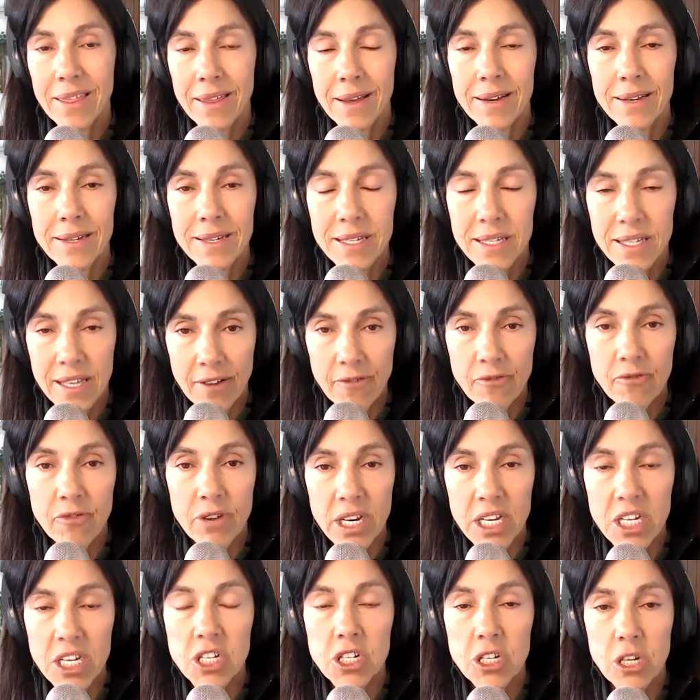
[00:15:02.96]
this, they've
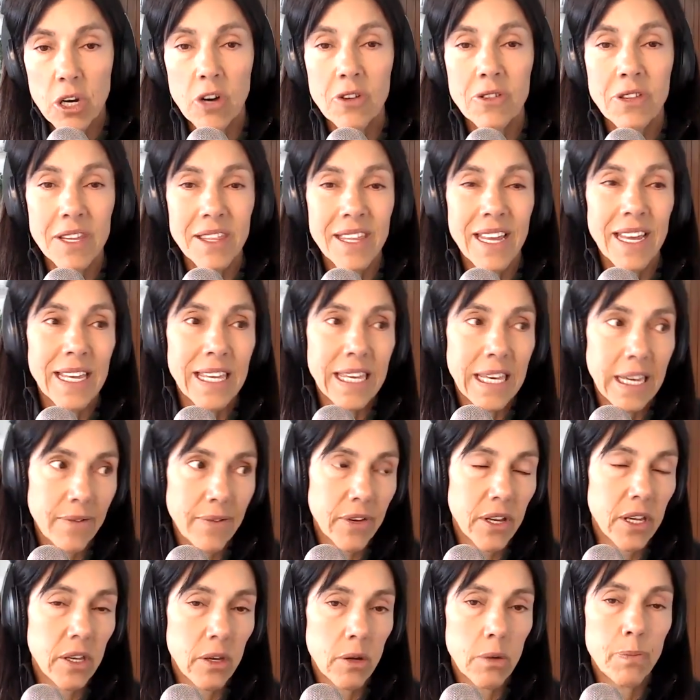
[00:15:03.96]
really showed that they're
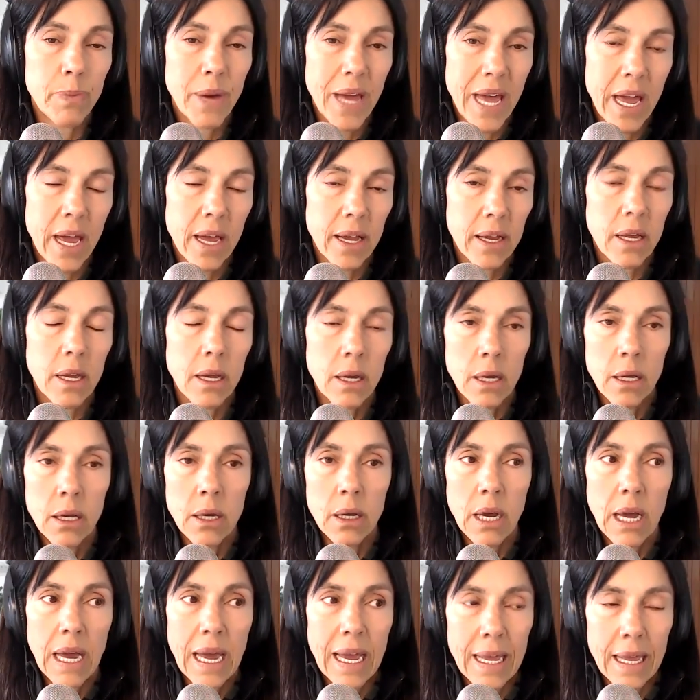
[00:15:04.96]
giving you back
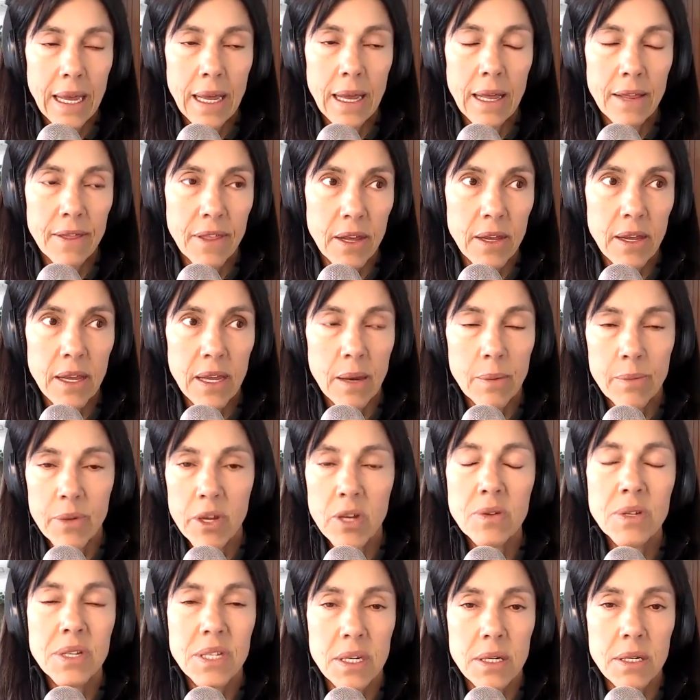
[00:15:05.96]
the
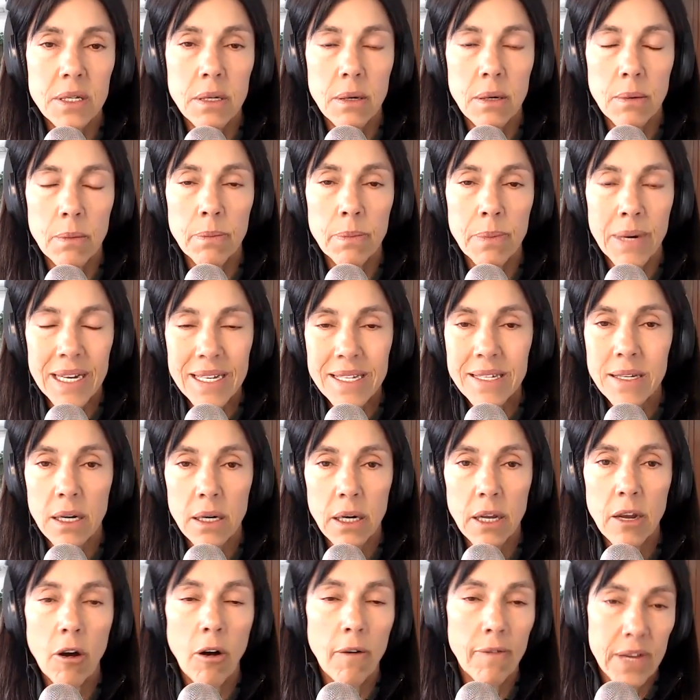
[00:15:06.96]
immune system
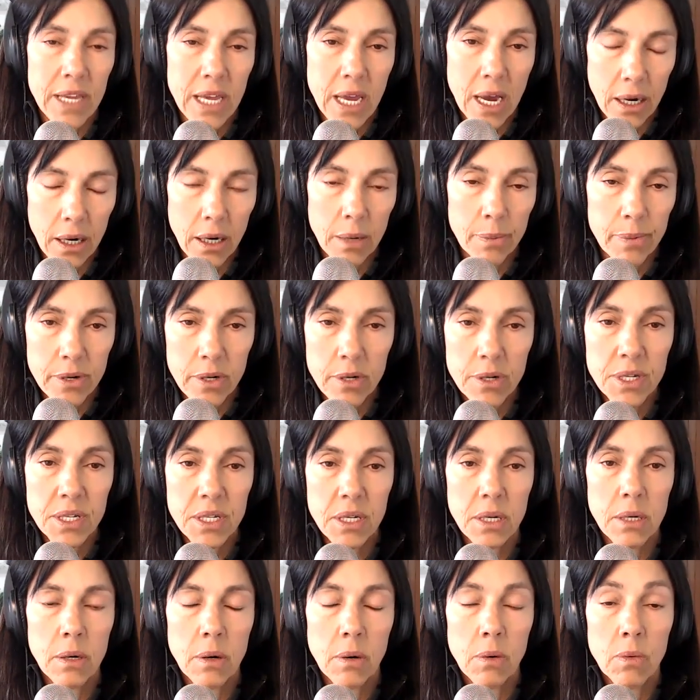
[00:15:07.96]
basically of a younger
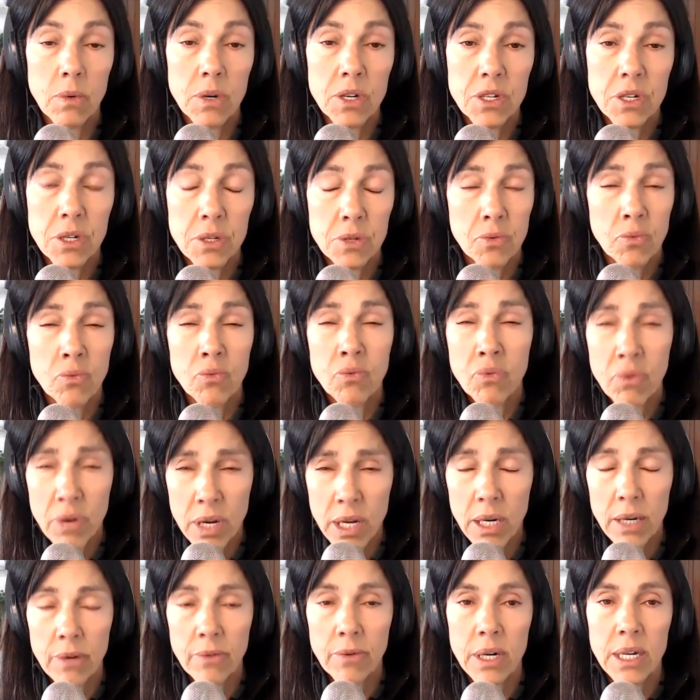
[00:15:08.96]
person, which is
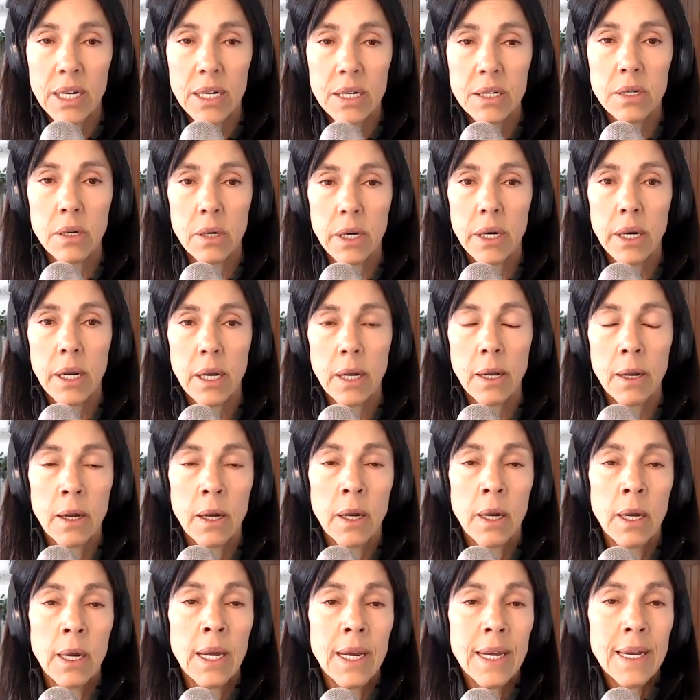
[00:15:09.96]
really, really exciting.
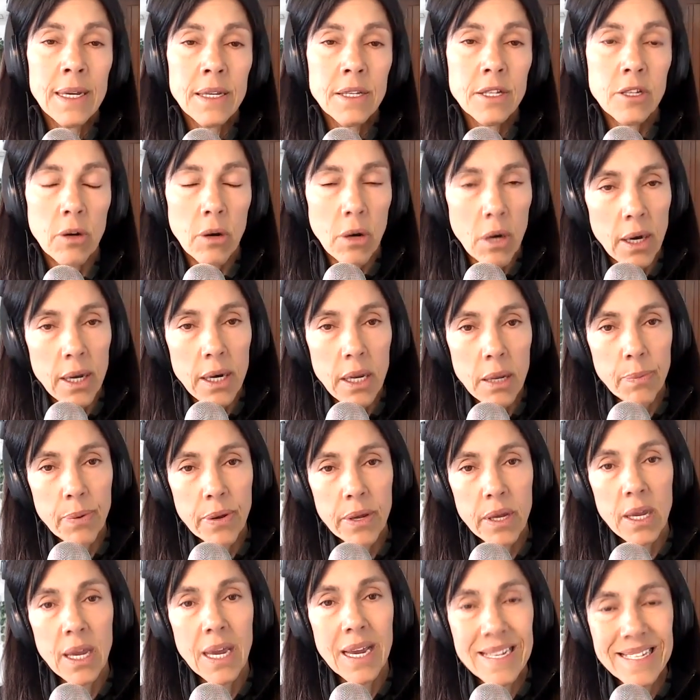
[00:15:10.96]
So
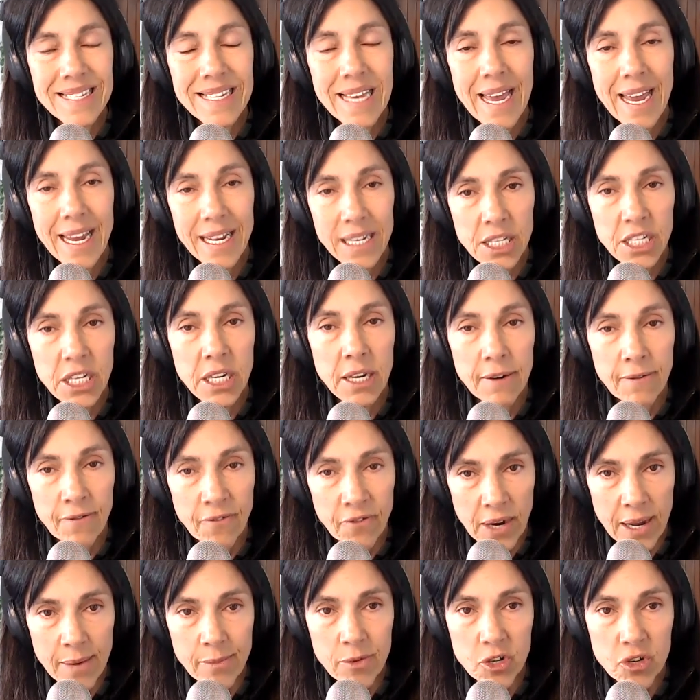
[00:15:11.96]
IDP has
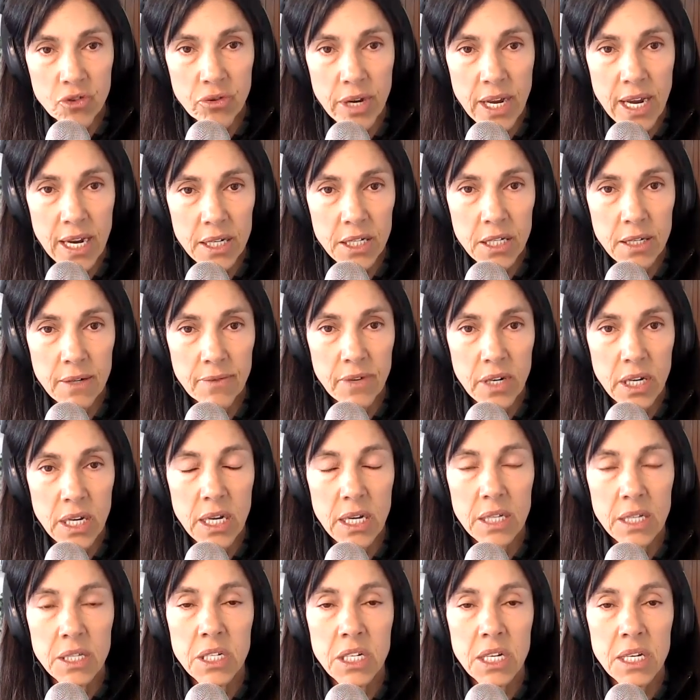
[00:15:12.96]
anti-inflammatory
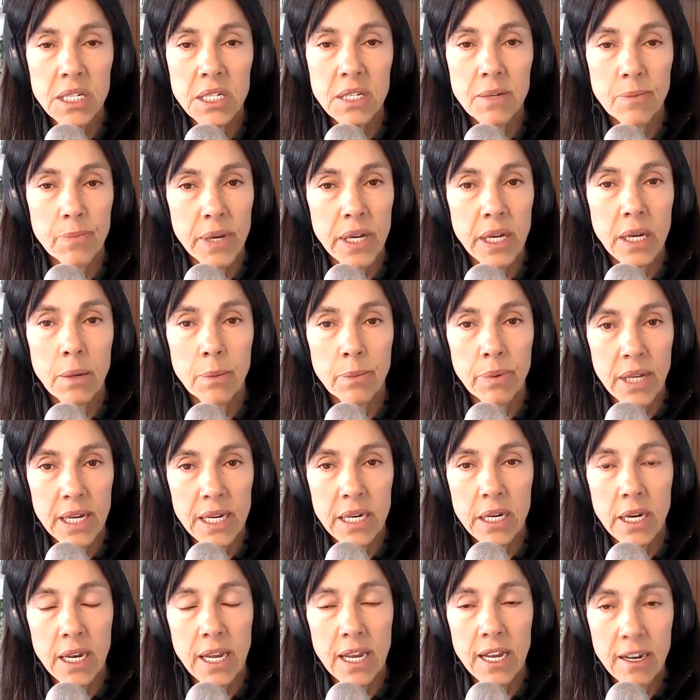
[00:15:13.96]
activity, and tests have been
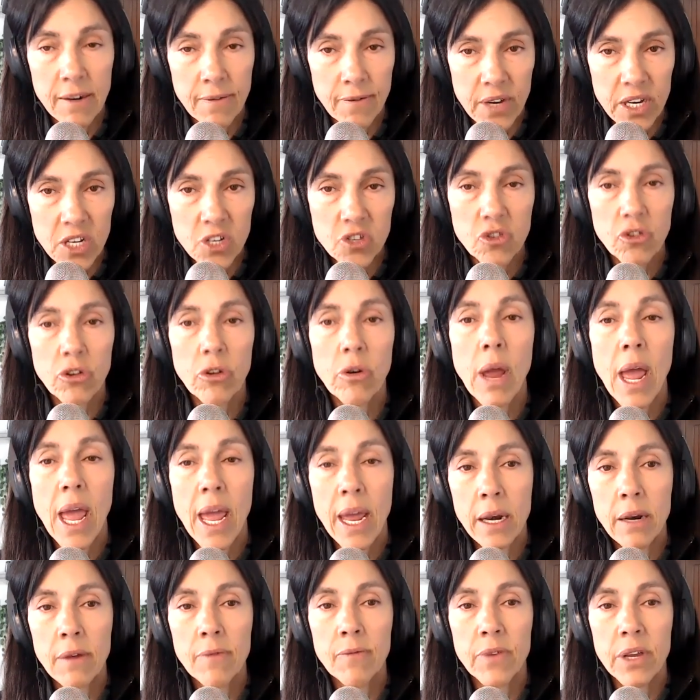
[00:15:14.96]
completed in vitro
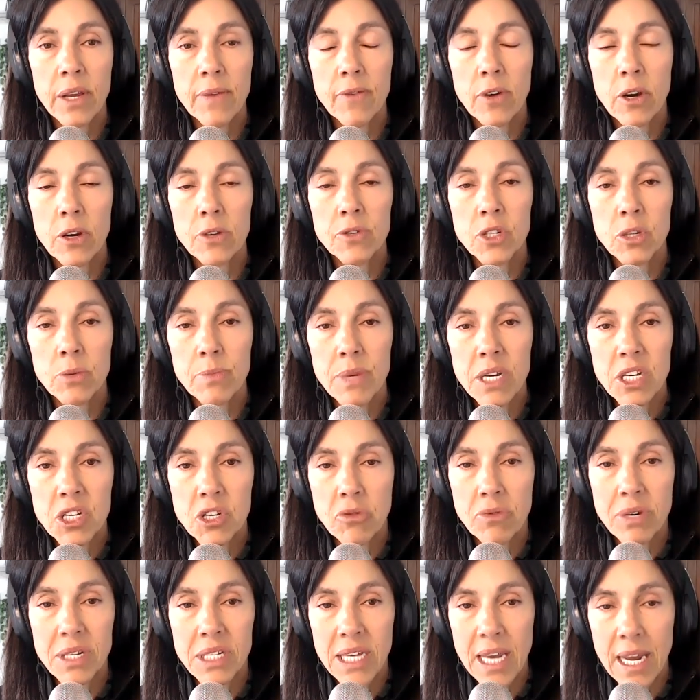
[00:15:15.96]
and in vivo to
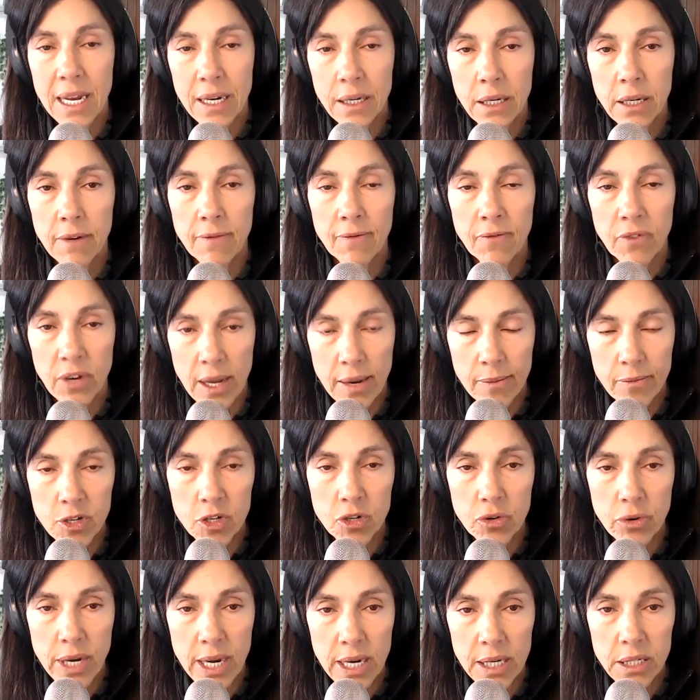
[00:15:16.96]
measure its
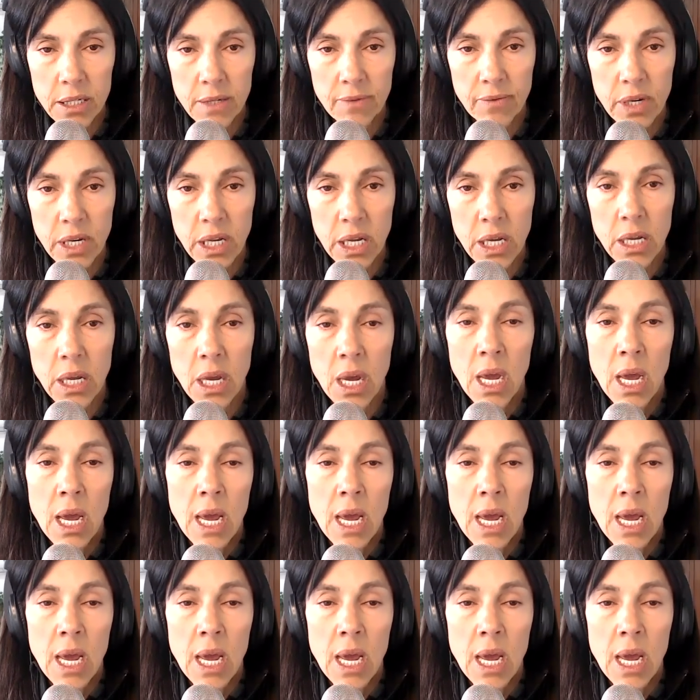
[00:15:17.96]
anti-inflammatory activity,